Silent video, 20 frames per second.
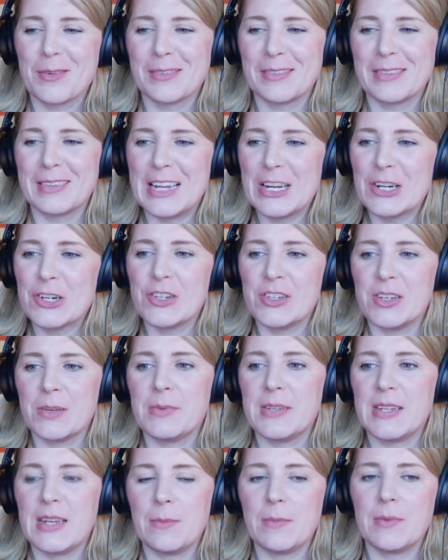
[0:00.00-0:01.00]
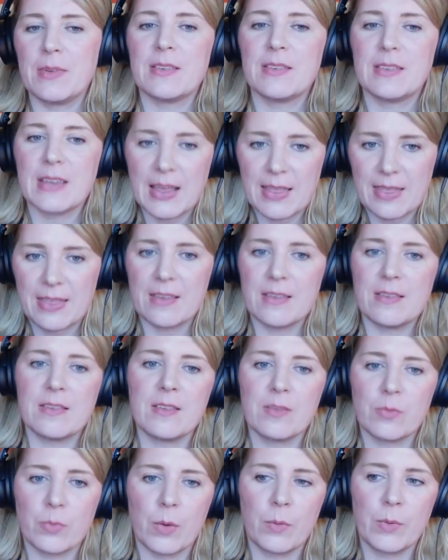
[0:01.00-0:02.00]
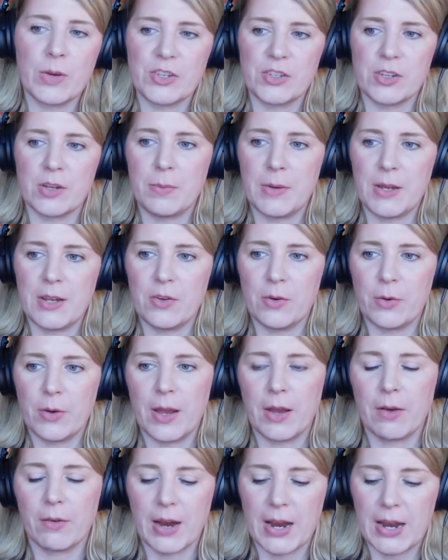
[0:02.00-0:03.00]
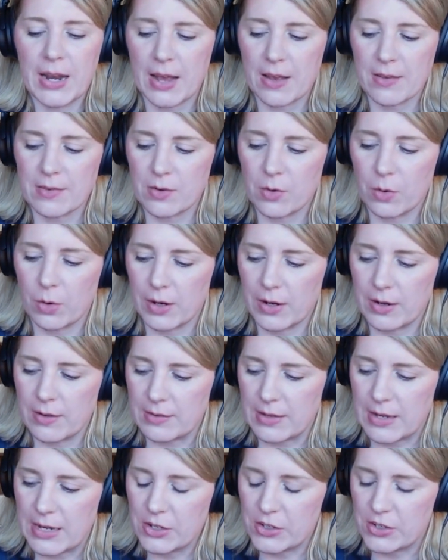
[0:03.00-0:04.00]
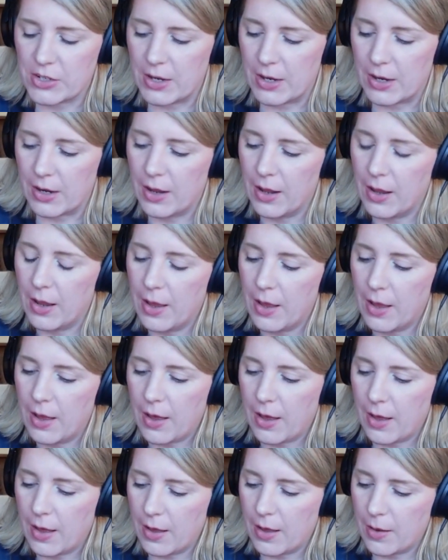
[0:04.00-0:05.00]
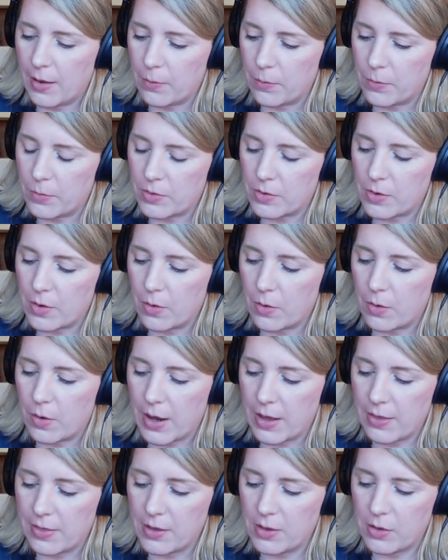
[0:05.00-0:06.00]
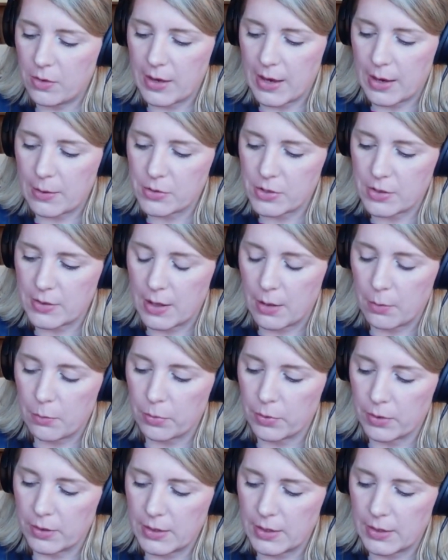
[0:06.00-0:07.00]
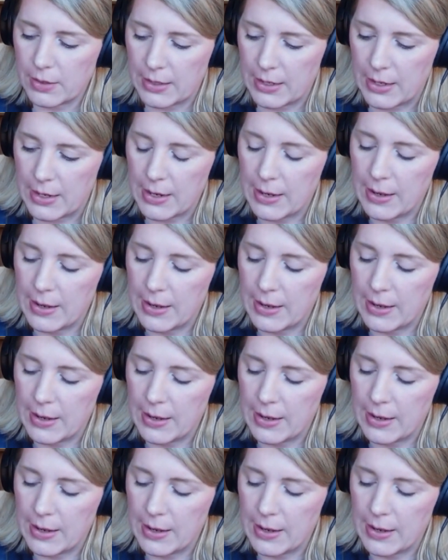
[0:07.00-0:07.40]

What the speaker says: leadership team to say, this is what we should be doing, right, as an organization. So I think you captured that brilliantly.